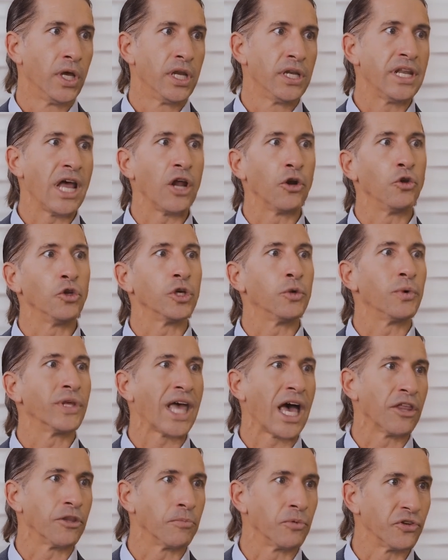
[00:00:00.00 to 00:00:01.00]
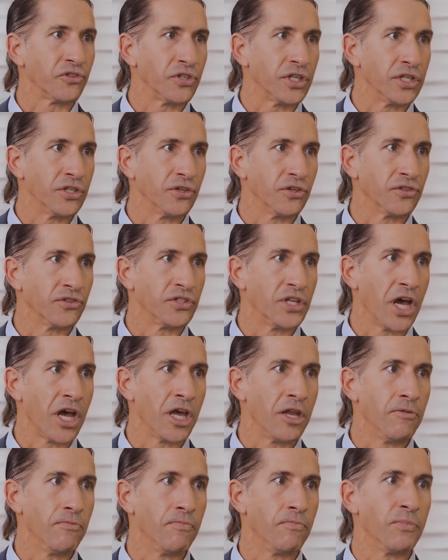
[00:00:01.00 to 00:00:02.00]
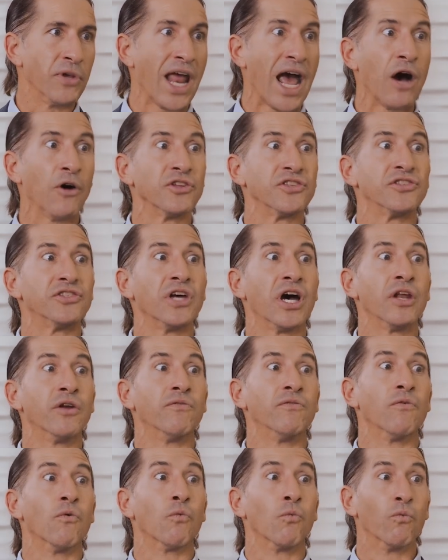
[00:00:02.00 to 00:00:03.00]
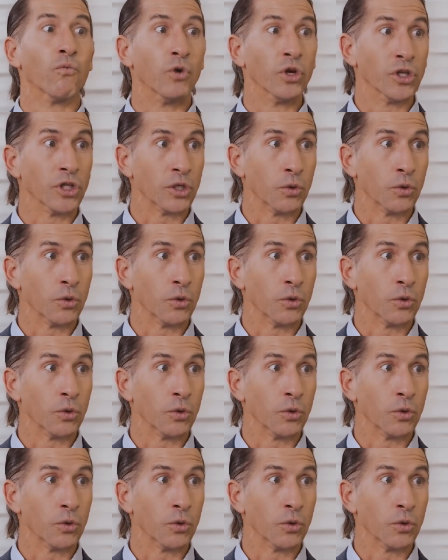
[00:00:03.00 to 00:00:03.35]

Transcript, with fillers: not only with how the procedure is done, but how it's done really